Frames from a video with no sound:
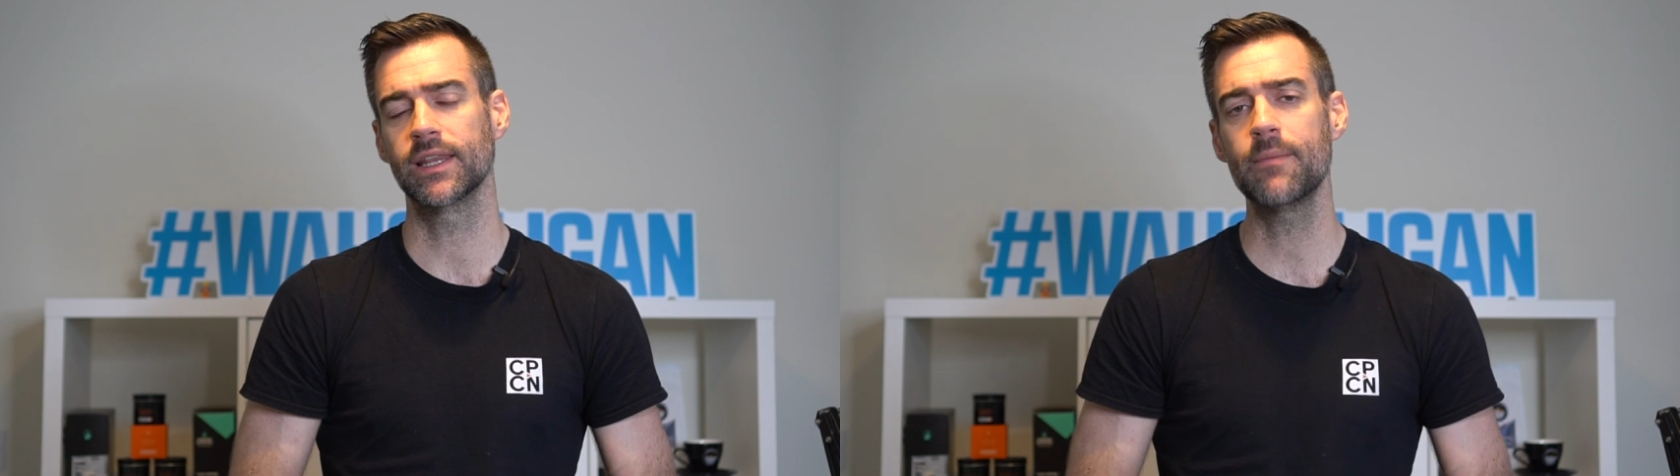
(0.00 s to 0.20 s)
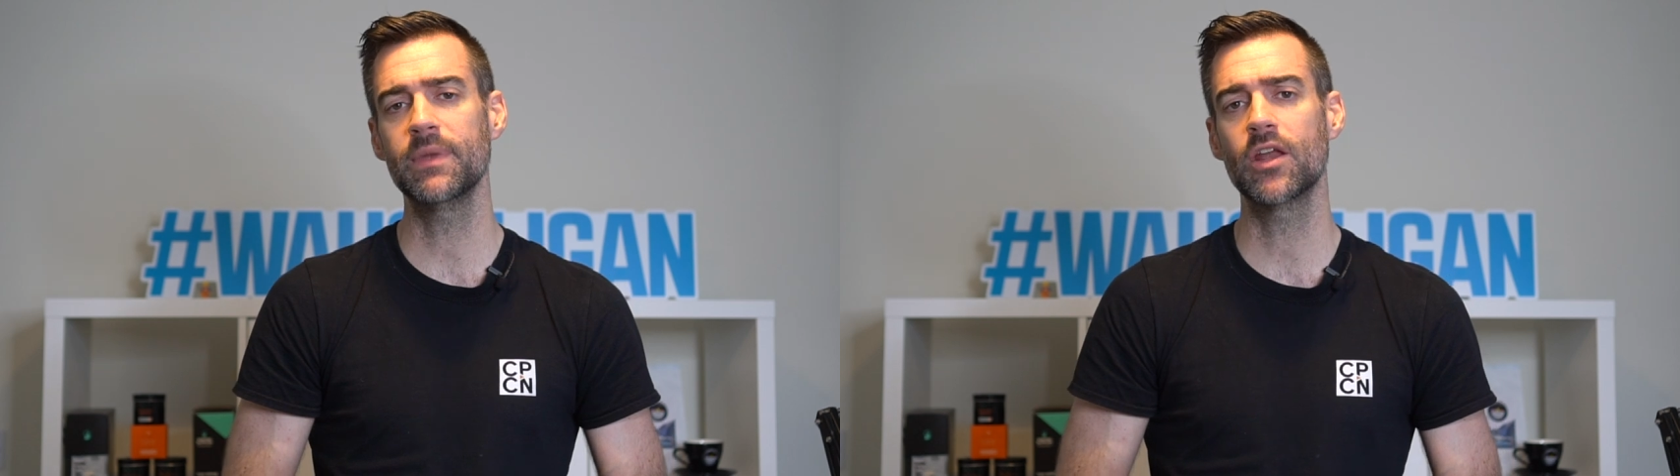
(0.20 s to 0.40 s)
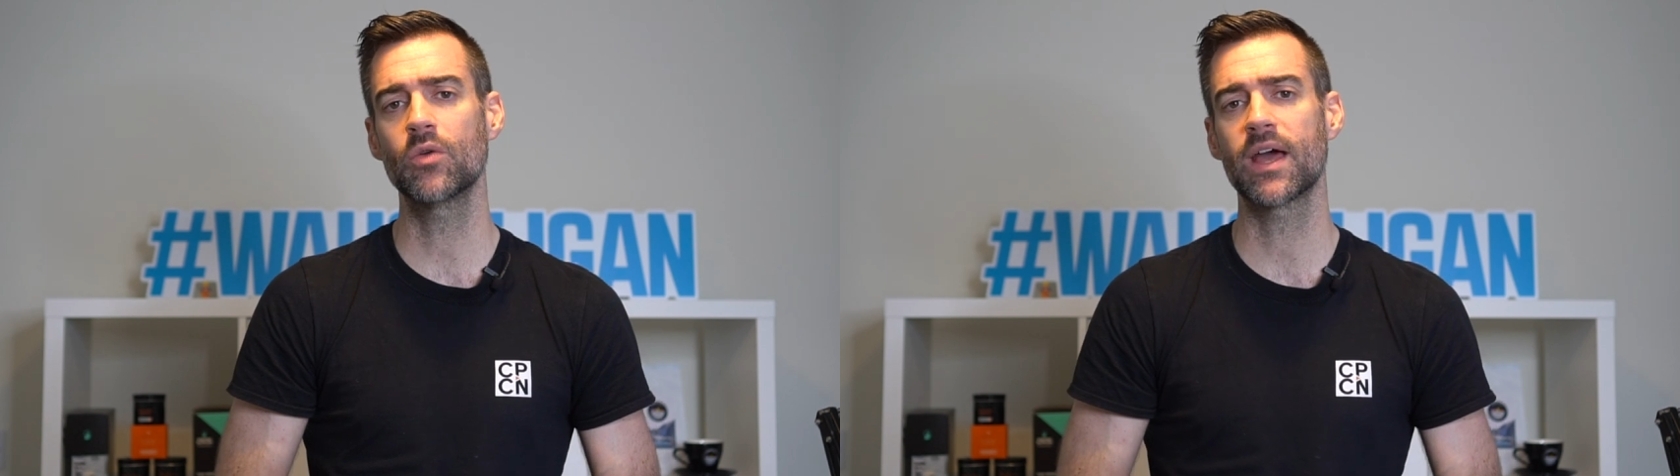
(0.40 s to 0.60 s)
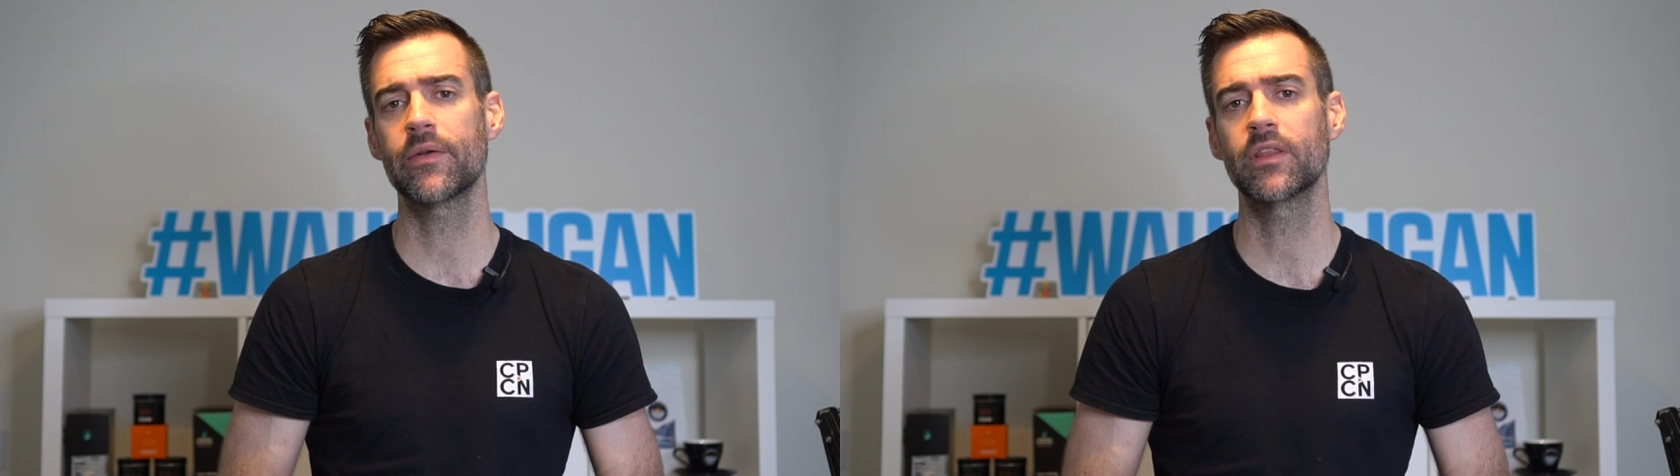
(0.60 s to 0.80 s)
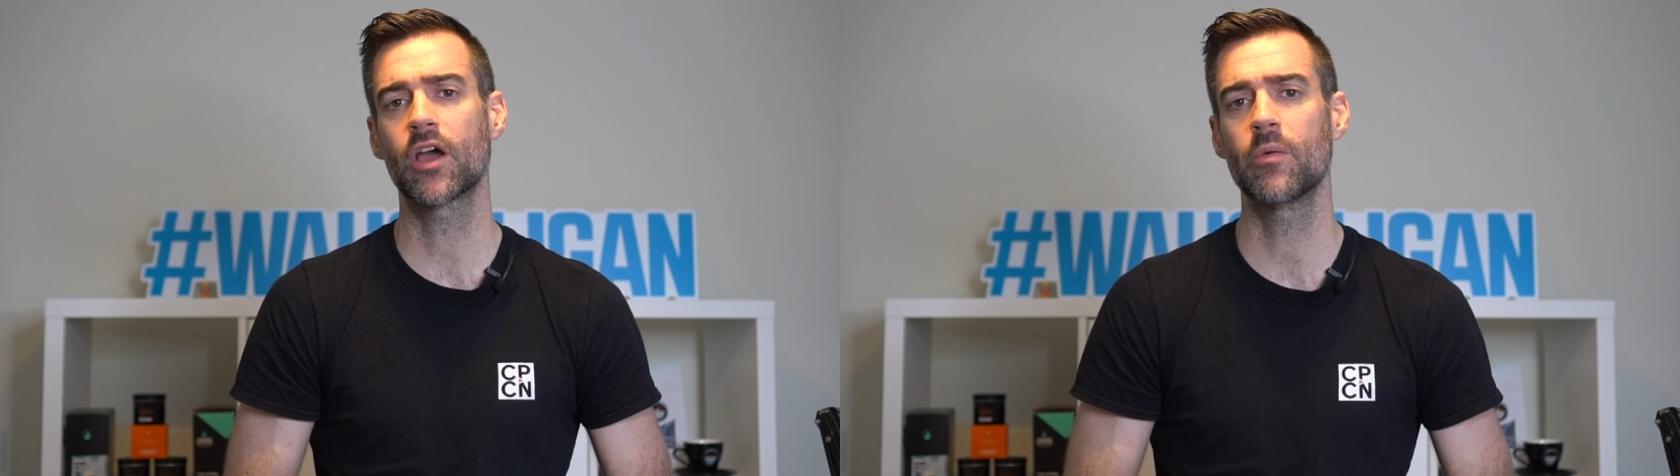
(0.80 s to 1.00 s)
Let me know down
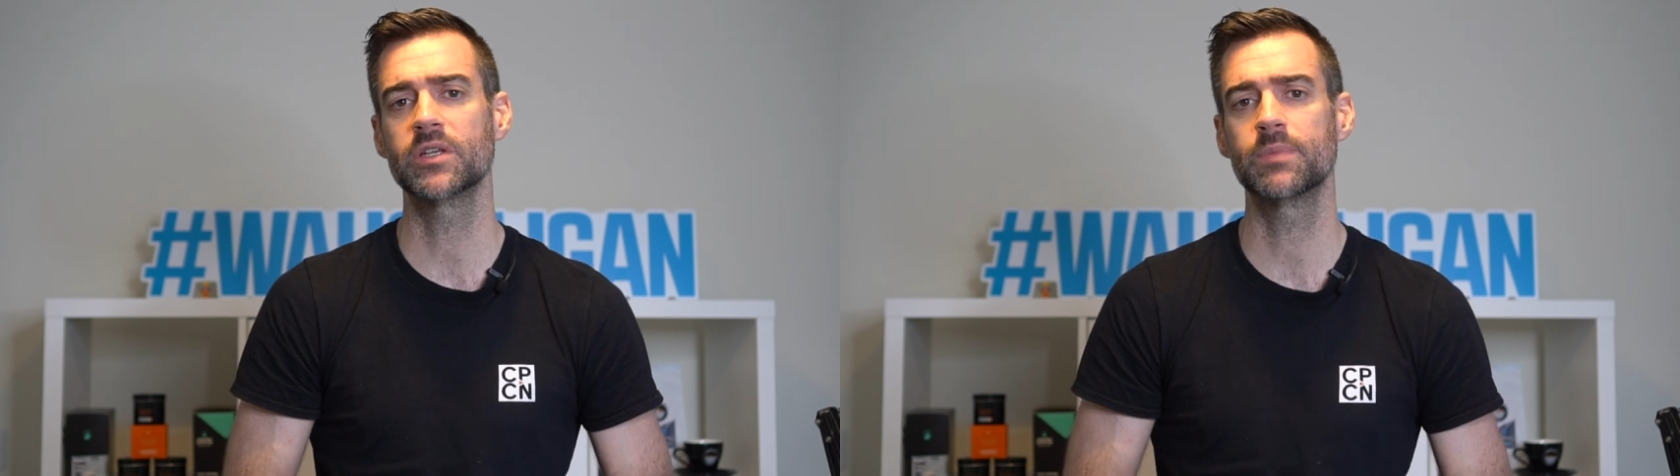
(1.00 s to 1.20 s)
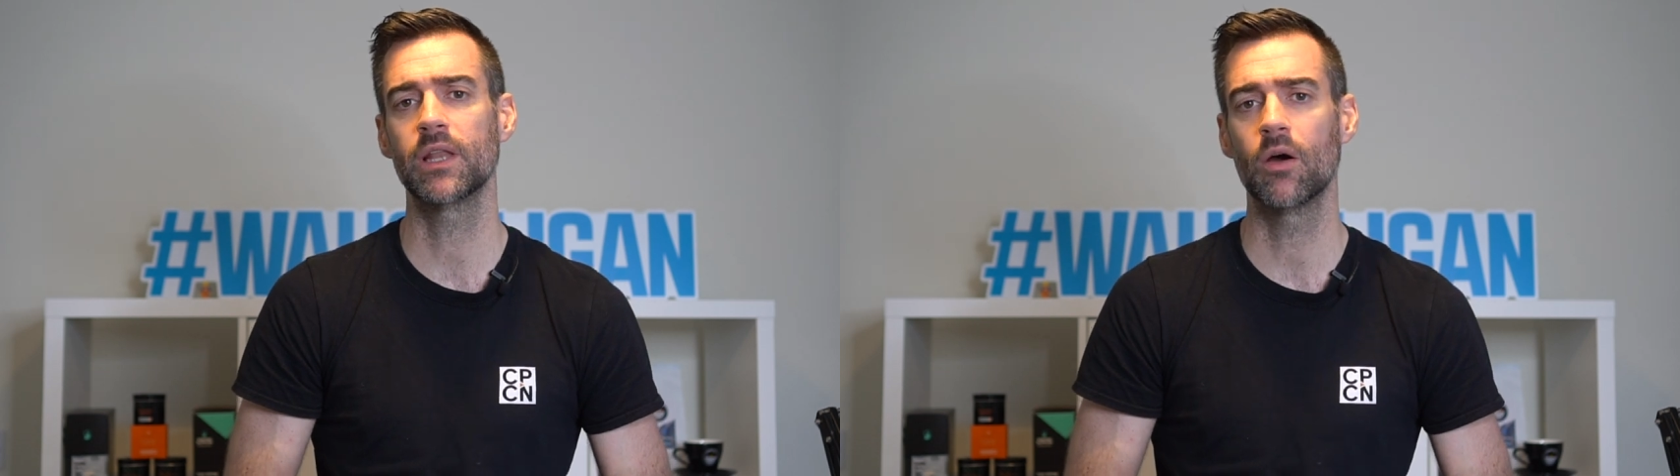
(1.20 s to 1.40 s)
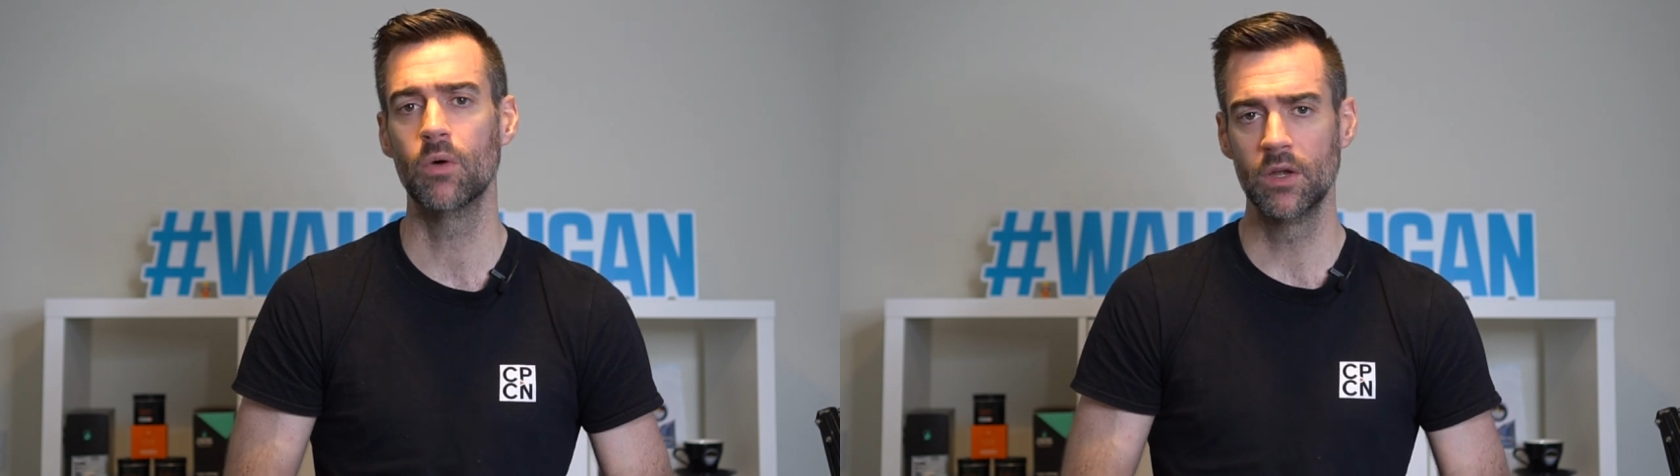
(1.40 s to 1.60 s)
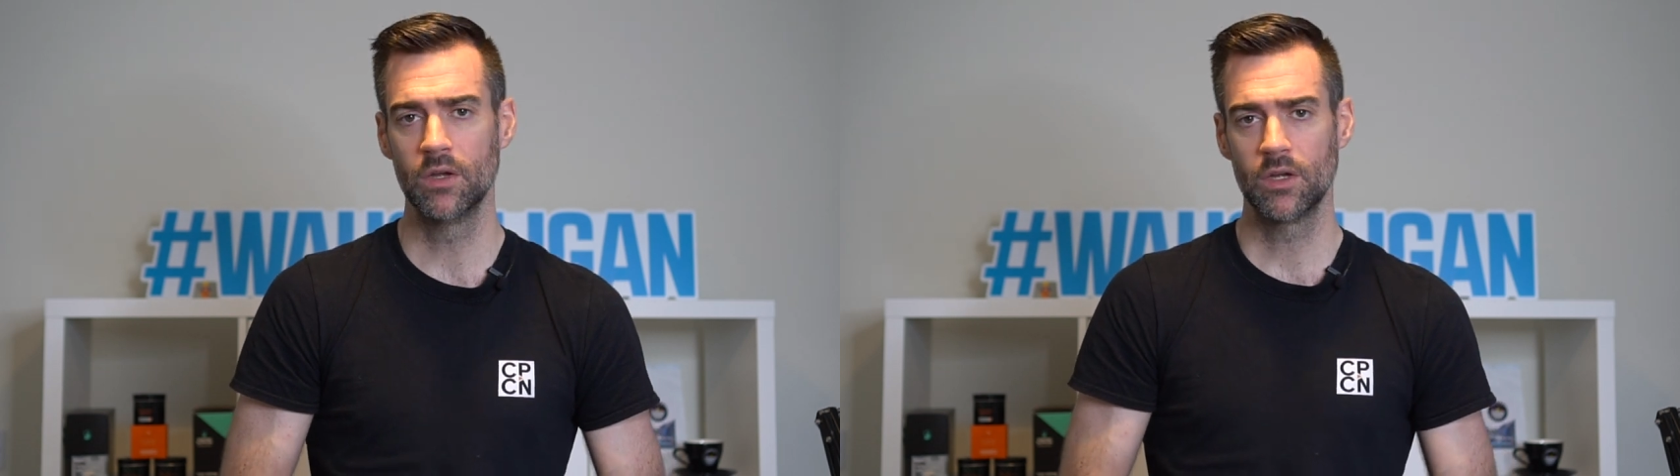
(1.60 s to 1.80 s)
in the comments below,